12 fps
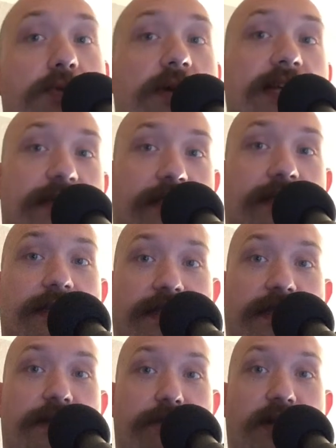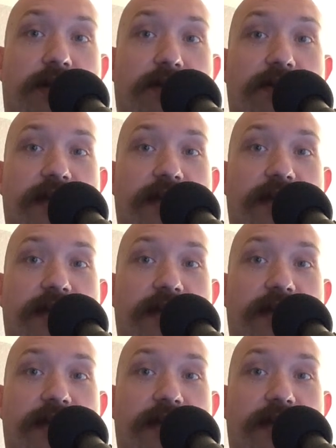presence is in the middle,